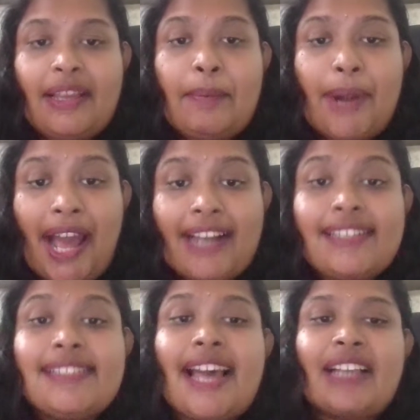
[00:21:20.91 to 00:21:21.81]
the brand
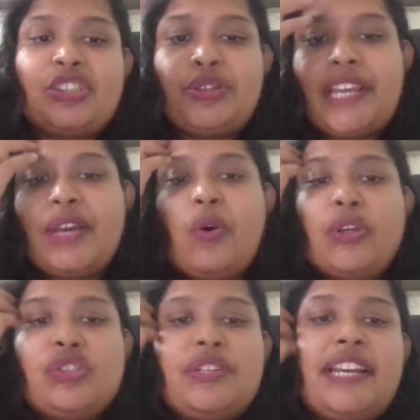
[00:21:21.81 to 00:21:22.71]
is actually
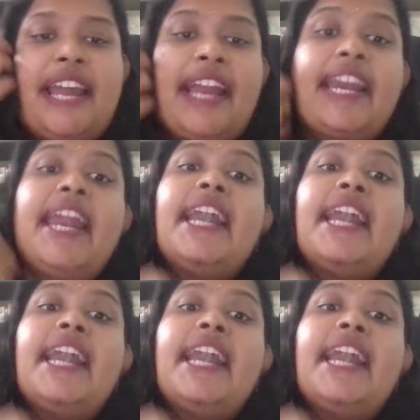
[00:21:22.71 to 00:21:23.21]
going to deduct